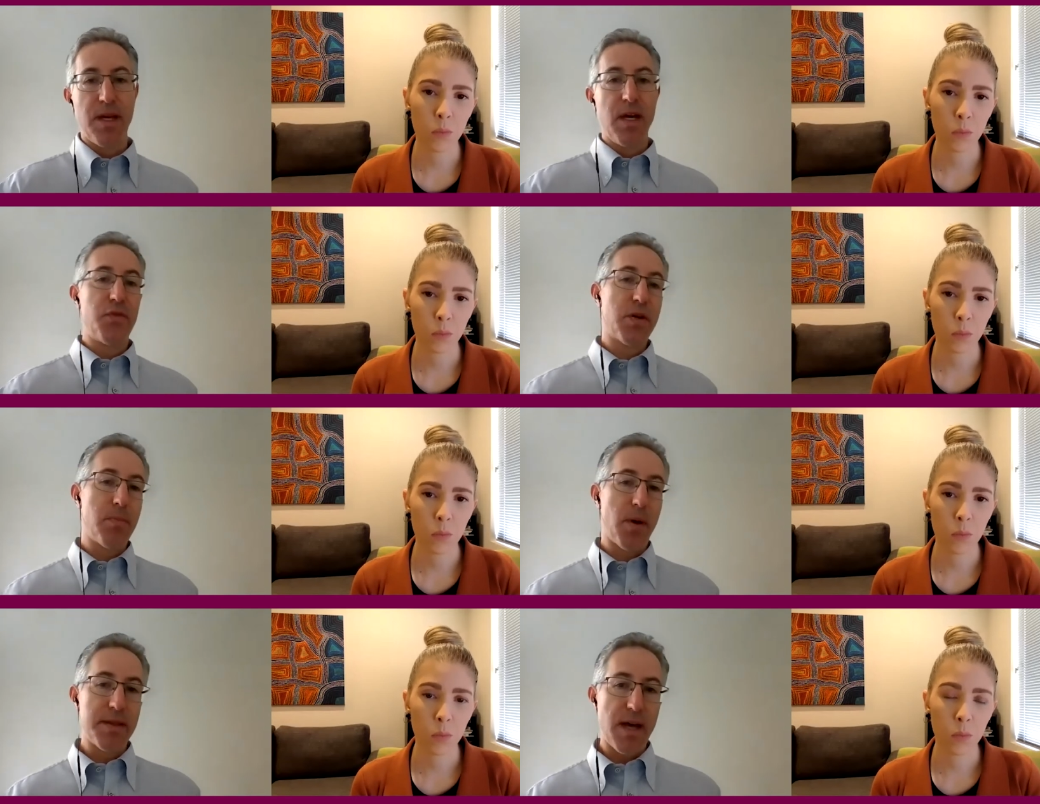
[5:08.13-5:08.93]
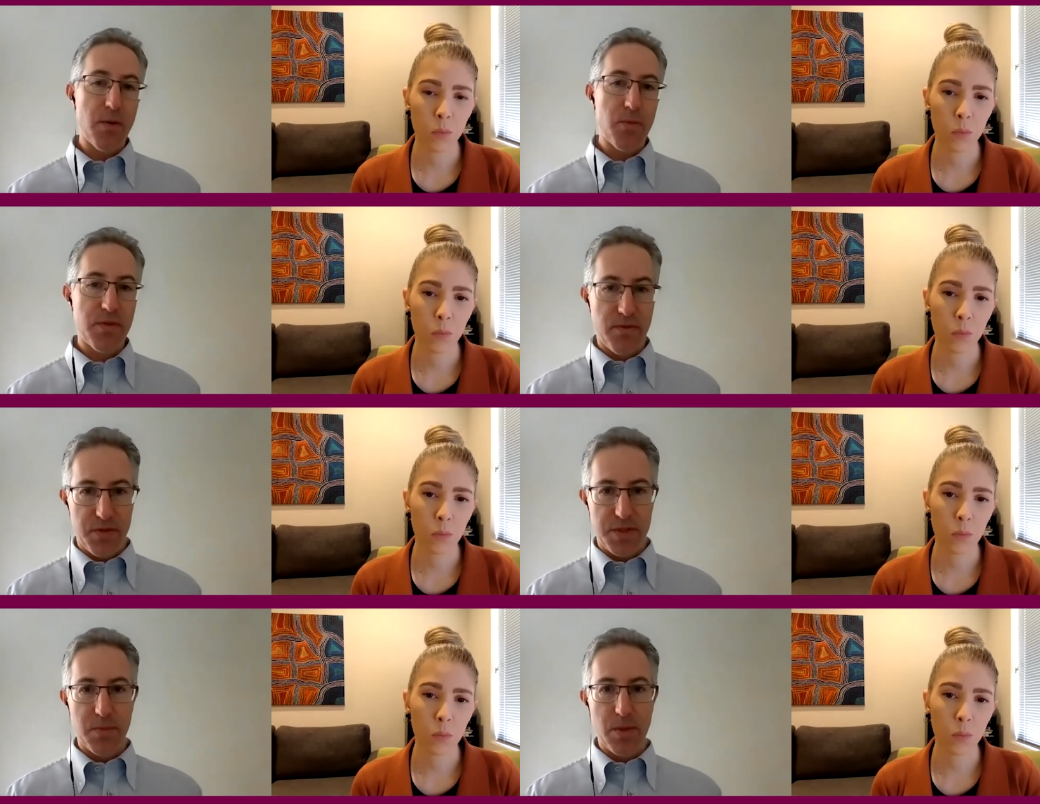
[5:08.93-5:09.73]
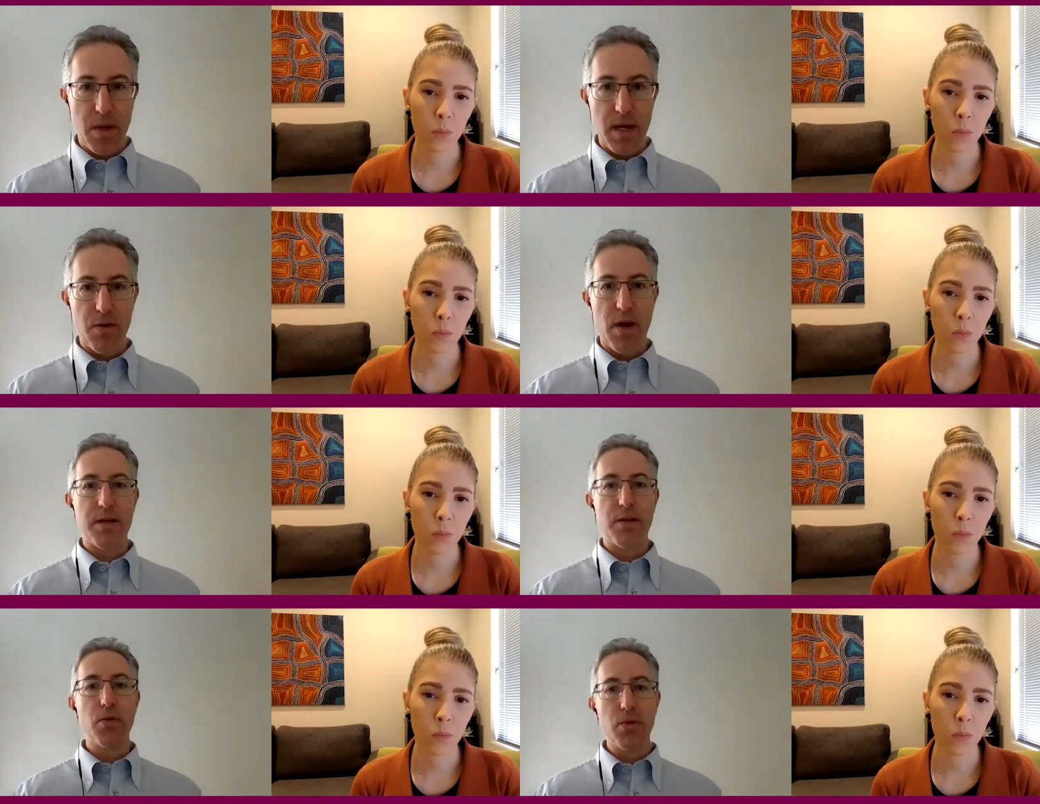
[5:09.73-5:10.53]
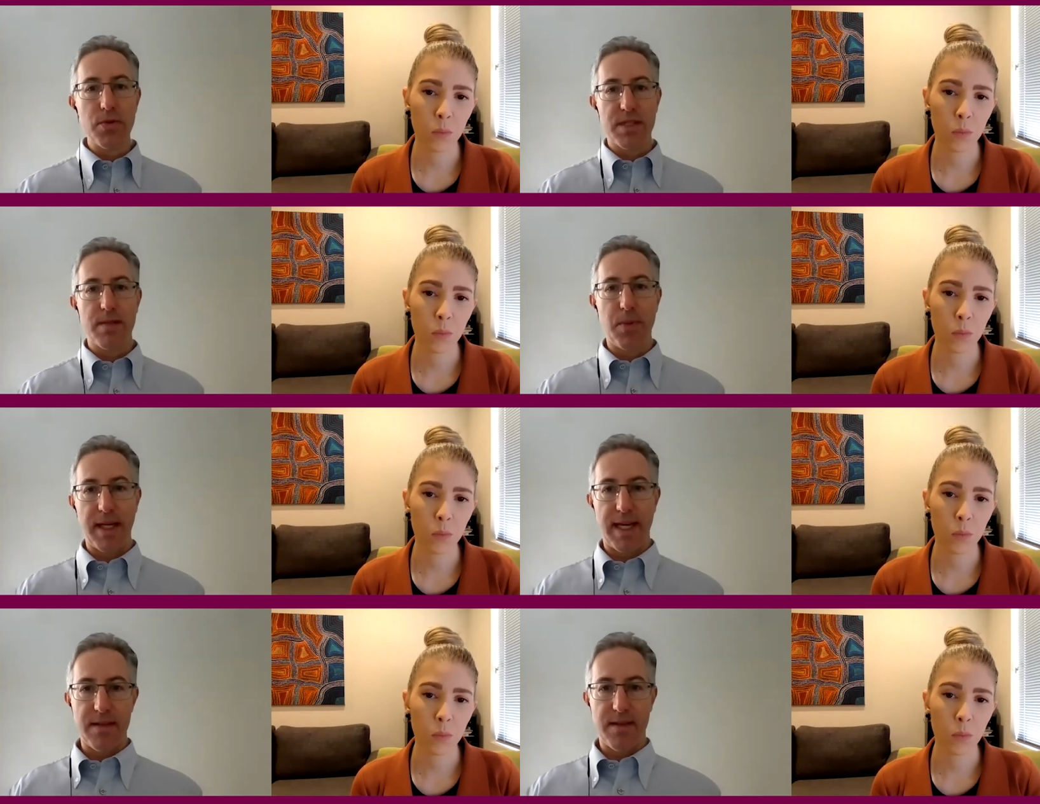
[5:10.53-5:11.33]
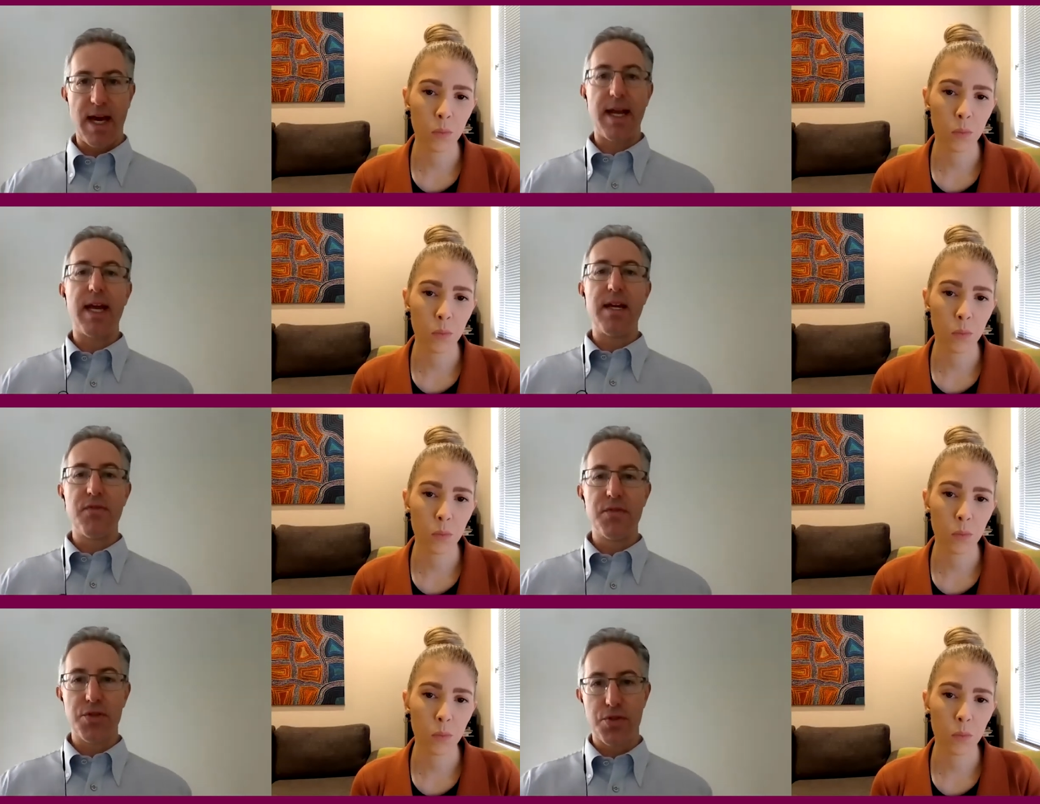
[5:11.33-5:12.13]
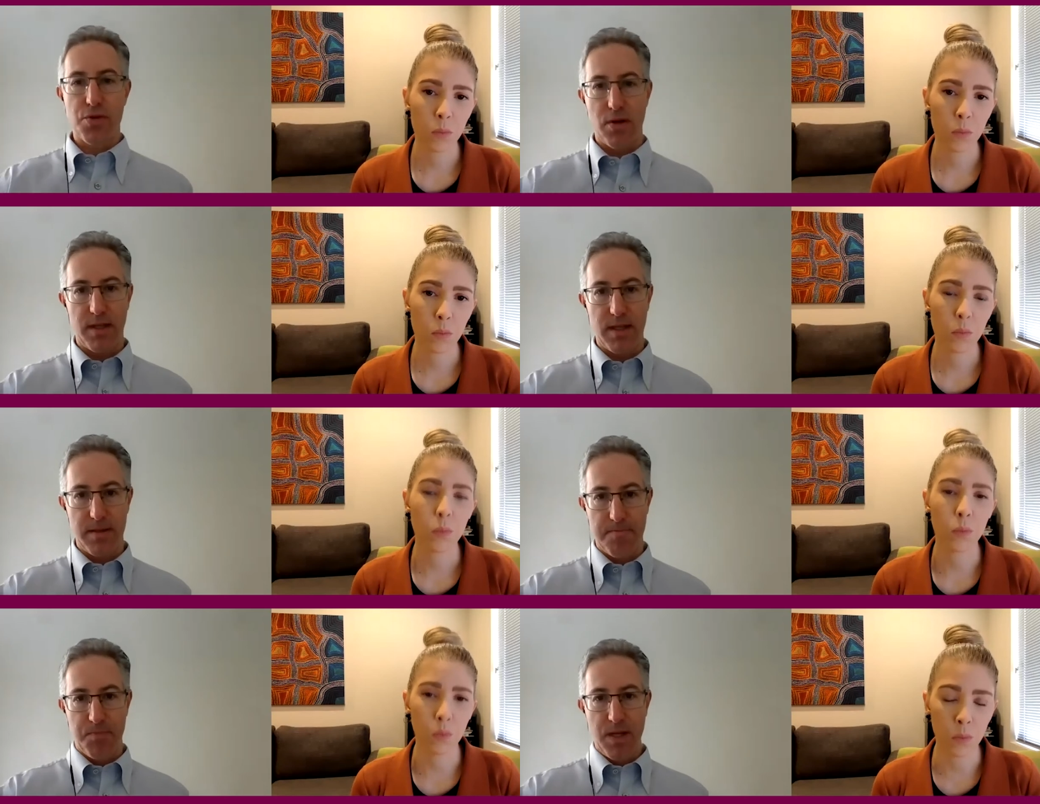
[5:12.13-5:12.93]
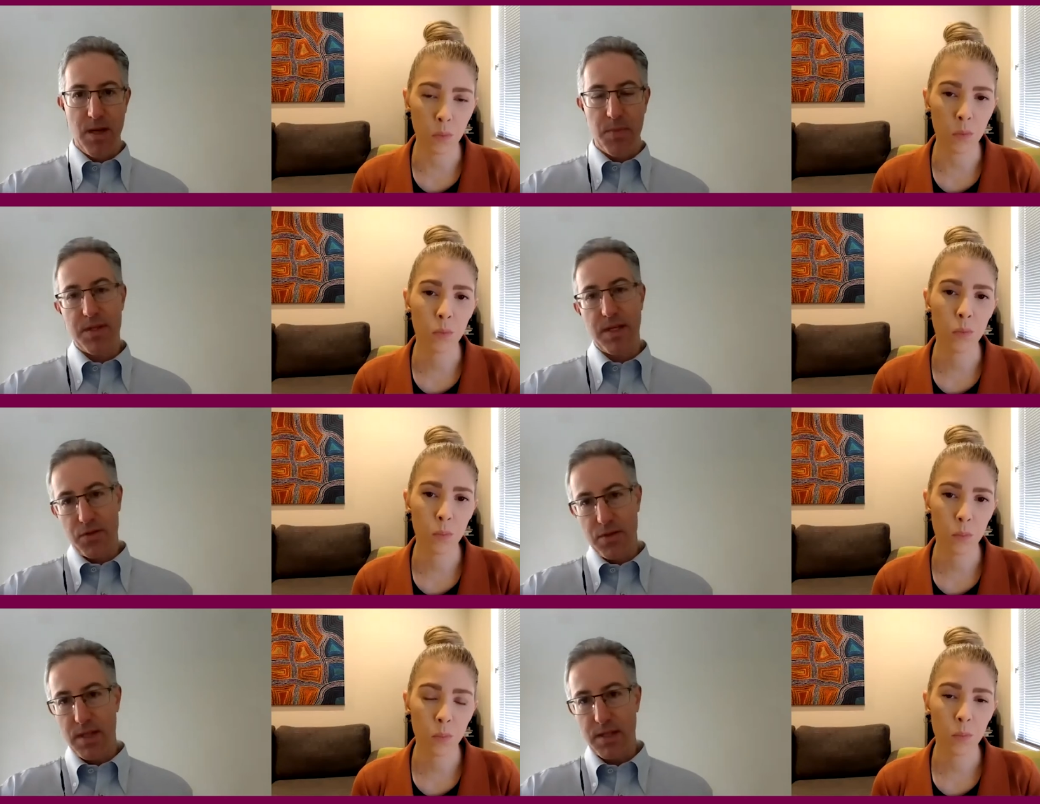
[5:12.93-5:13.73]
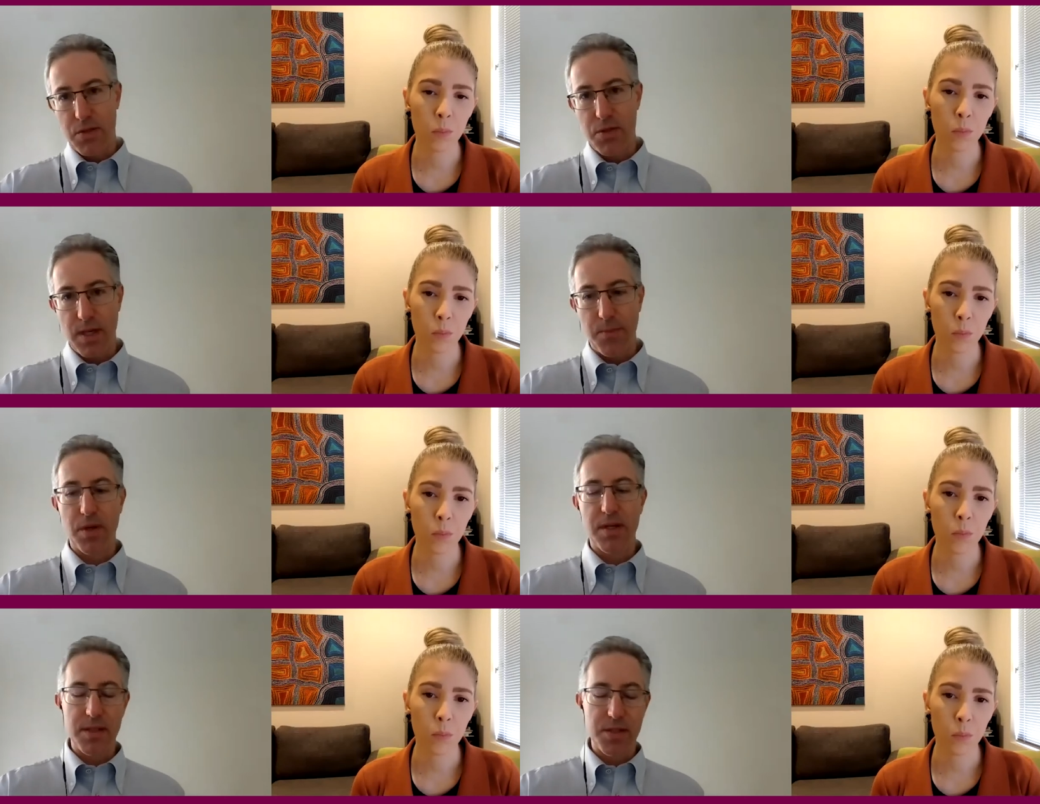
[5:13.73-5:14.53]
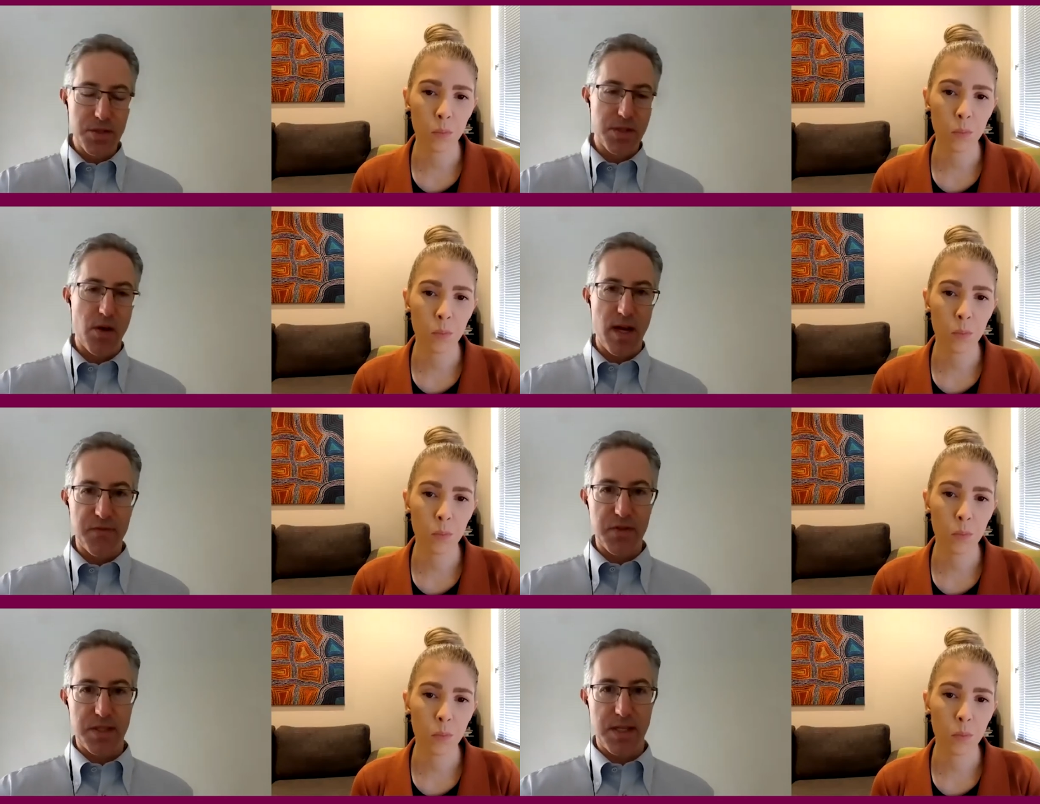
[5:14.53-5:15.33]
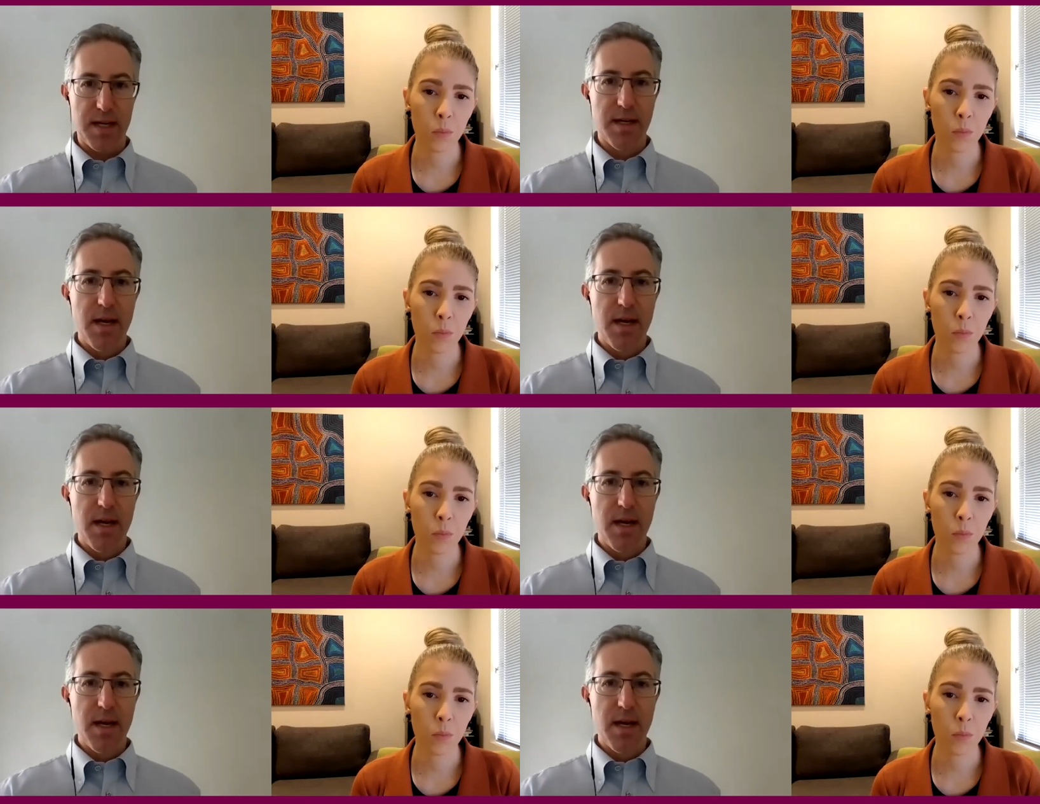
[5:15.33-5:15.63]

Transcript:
Speaker 1: If you combine that with vestibular migraine, you'll simply get that even stronger. Mm-hmm. But they're, they're two separate conditions, though I have to say